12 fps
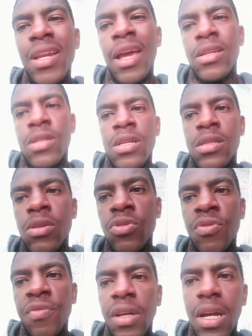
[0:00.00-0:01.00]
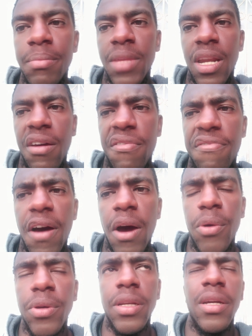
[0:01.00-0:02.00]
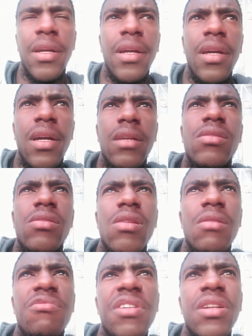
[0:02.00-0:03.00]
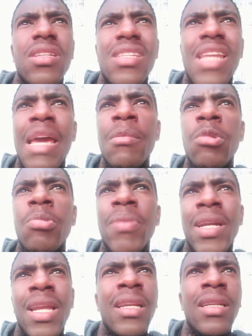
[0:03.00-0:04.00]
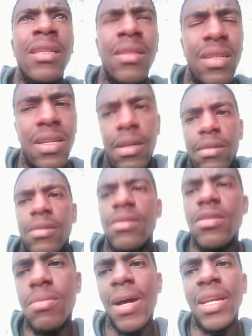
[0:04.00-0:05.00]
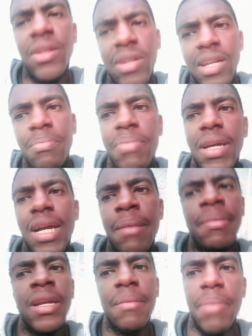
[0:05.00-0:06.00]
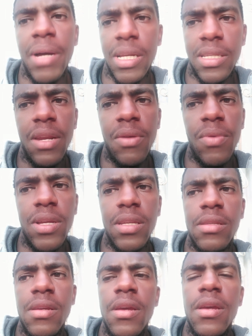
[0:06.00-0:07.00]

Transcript: extra source of income that I've found. It's not very stable, but then it's money. You can pick up $100 anyways.